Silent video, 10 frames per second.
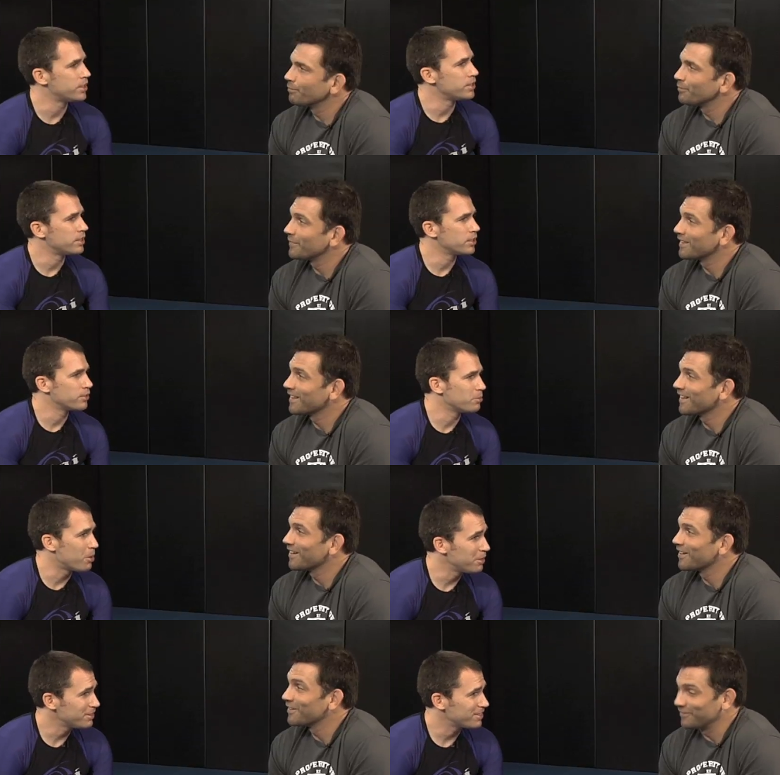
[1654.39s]
Speaker 1: change gears for a
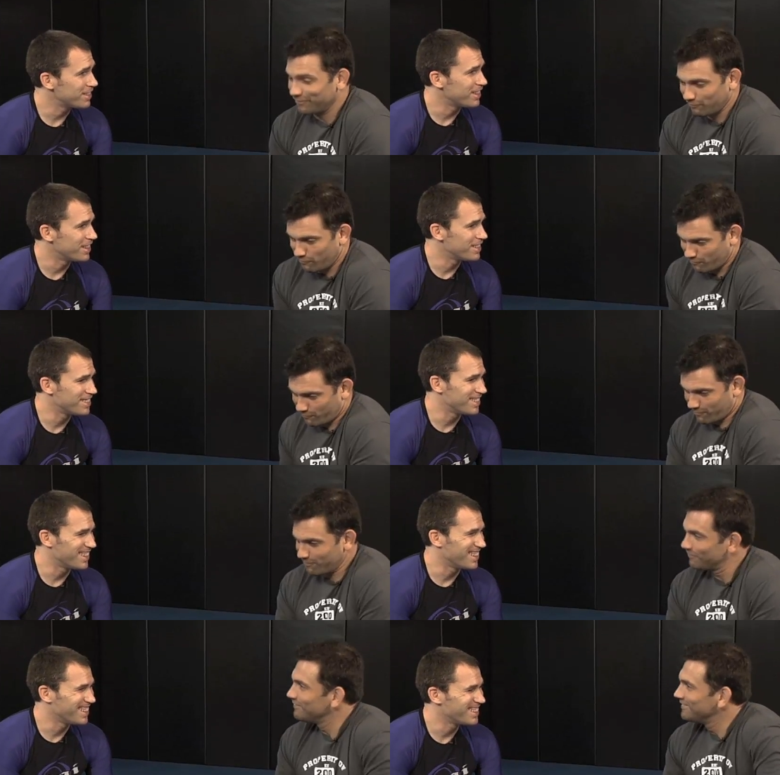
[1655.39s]
moment and
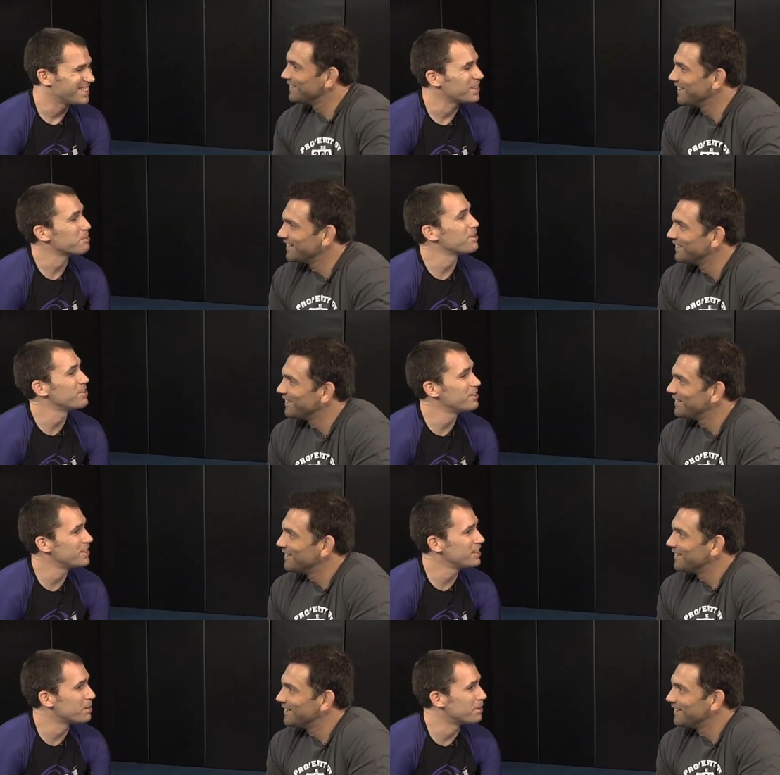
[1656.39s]
uh, talk about your D
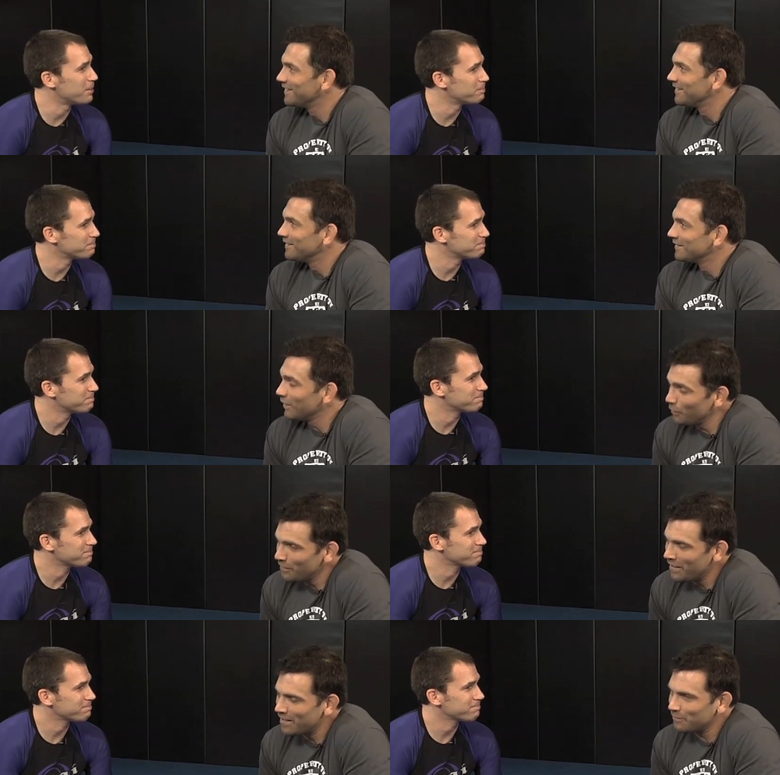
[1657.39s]
V D coming up.
Speaker 2: Oh,
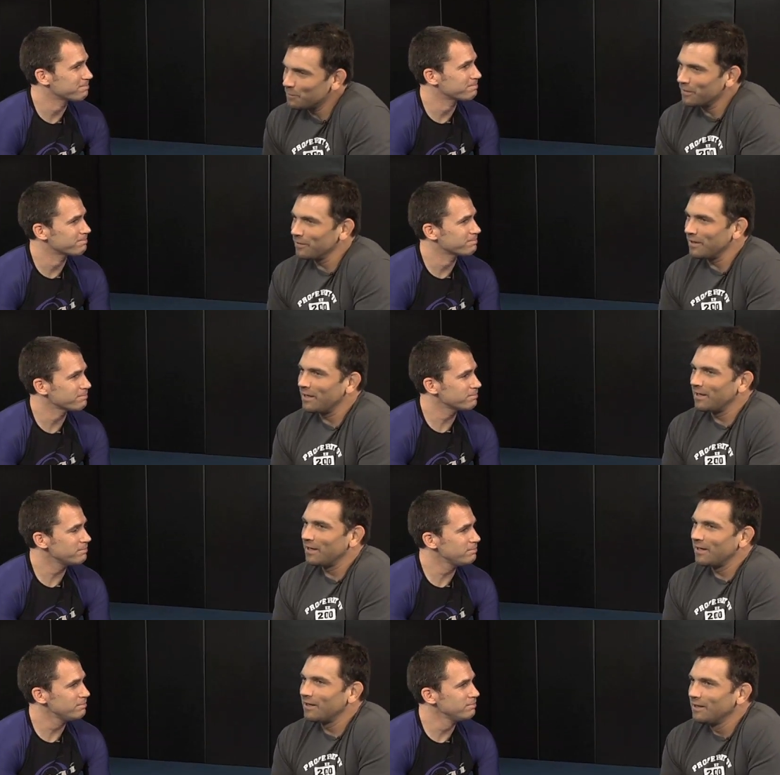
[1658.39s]
yeah. Well,
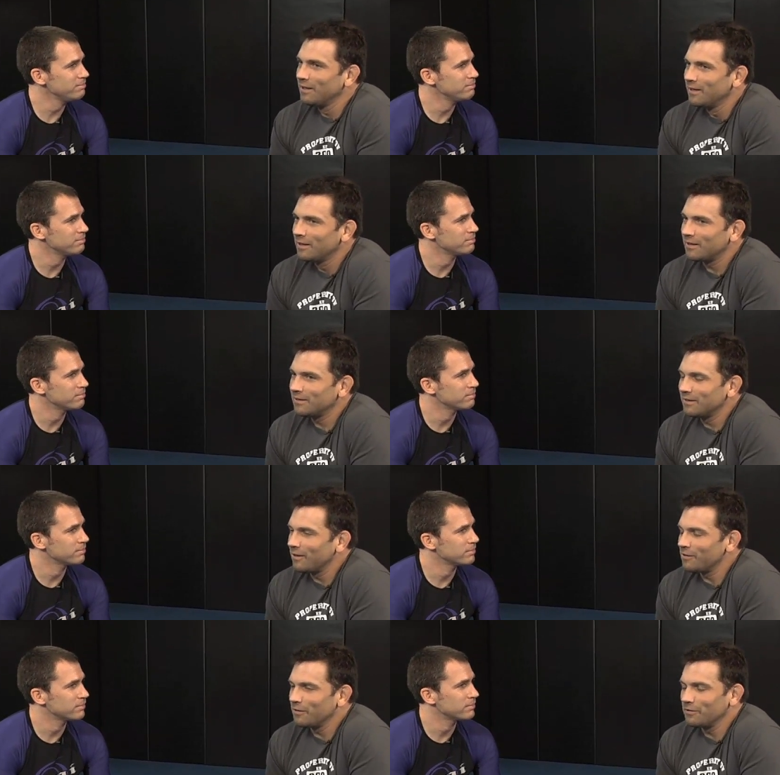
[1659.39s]
uh, a
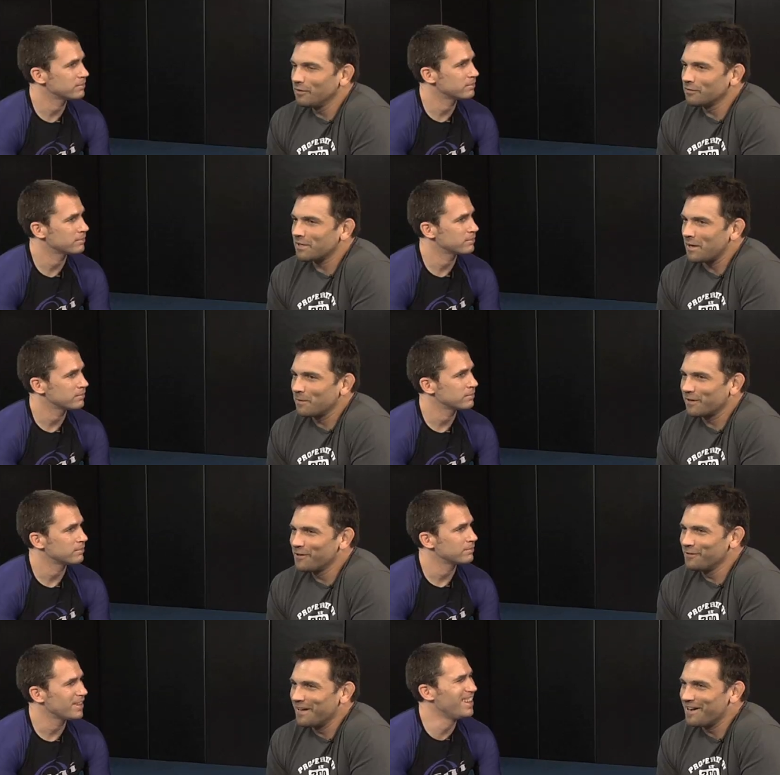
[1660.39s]
lo lo long time
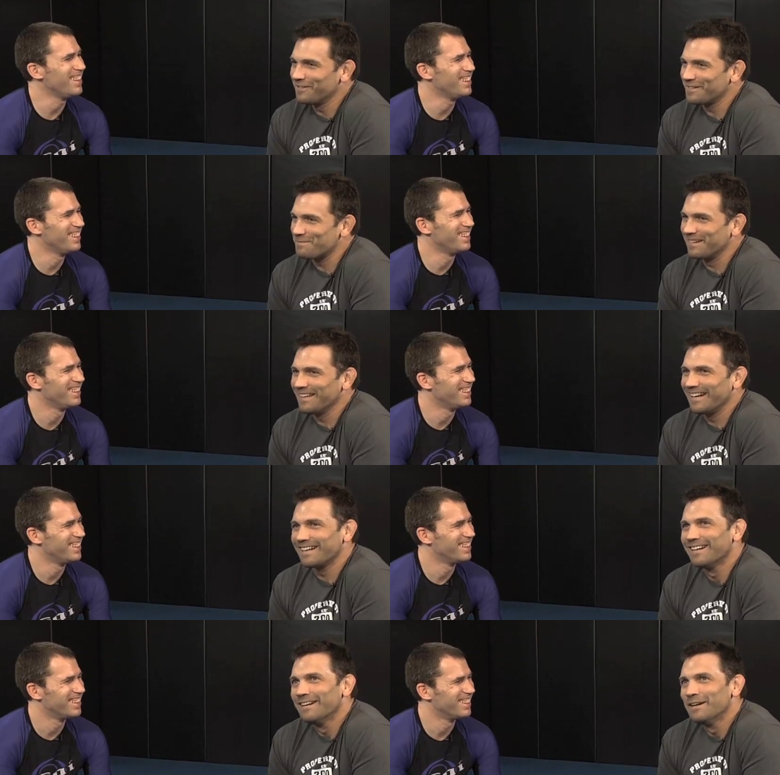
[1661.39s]
ago now, it's been like,